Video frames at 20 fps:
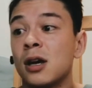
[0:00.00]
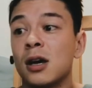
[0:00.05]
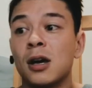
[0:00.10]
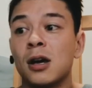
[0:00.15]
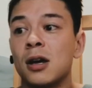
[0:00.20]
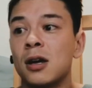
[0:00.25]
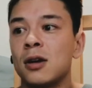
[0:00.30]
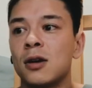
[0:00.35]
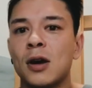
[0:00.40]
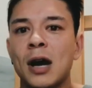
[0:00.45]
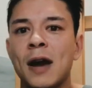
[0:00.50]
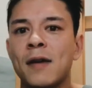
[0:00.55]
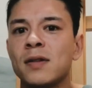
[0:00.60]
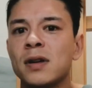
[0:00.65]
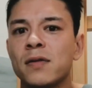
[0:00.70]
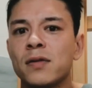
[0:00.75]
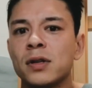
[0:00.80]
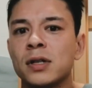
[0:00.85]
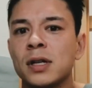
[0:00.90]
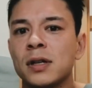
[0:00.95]
I've
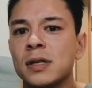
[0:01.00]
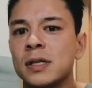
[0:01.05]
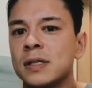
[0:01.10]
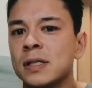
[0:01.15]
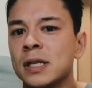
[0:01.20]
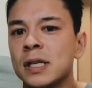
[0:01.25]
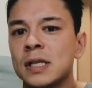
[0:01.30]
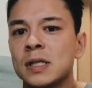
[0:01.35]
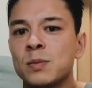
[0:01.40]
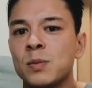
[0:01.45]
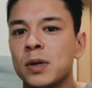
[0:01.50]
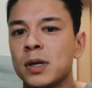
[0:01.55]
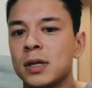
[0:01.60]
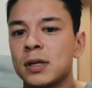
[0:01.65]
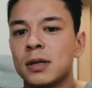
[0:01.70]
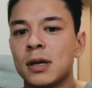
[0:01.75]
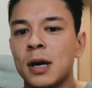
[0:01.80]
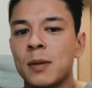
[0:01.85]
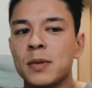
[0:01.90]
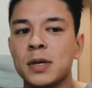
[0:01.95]
never done these things,
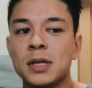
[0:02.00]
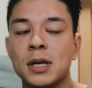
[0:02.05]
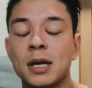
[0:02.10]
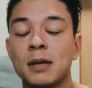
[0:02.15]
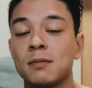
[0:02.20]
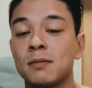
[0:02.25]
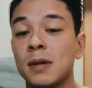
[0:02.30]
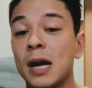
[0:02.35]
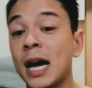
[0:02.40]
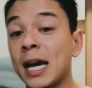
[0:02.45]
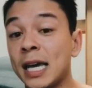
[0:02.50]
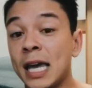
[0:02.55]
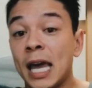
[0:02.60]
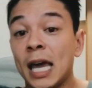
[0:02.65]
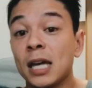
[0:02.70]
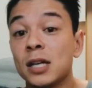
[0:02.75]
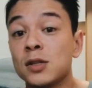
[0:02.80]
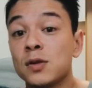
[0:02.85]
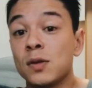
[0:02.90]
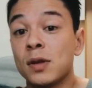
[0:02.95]
but I mean, I
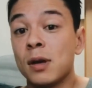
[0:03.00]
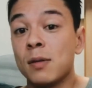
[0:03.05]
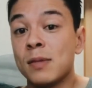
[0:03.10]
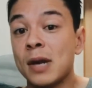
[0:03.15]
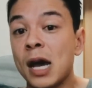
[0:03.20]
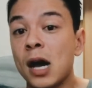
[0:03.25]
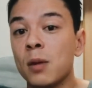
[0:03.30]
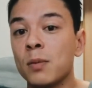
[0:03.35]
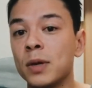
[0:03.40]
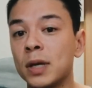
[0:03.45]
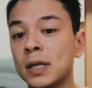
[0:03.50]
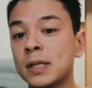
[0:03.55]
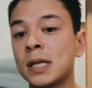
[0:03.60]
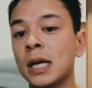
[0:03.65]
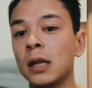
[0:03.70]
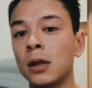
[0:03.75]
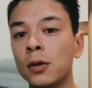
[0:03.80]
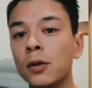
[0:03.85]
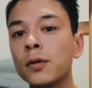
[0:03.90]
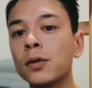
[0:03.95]
can do them now because
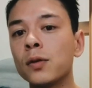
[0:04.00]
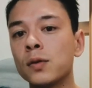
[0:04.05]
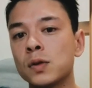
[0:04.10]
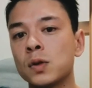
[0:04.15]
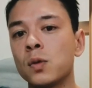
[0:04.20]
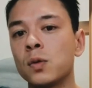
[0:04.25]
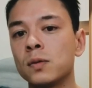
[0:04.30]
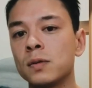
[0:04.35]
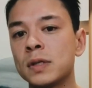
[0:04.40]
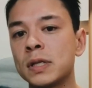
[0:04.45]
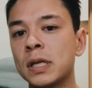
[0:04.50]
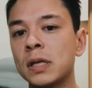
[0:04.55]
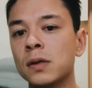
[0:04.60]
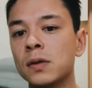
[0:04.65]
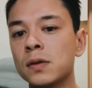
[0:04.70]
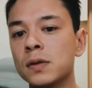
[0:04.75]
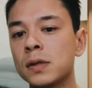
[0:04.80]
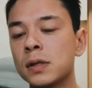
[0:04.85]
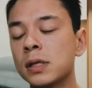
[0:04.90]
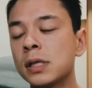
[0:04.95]
I learned those
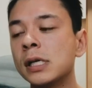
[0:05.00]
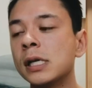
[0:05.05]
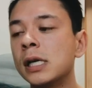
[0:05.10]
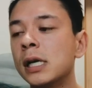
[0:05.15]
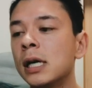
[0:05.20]
skills.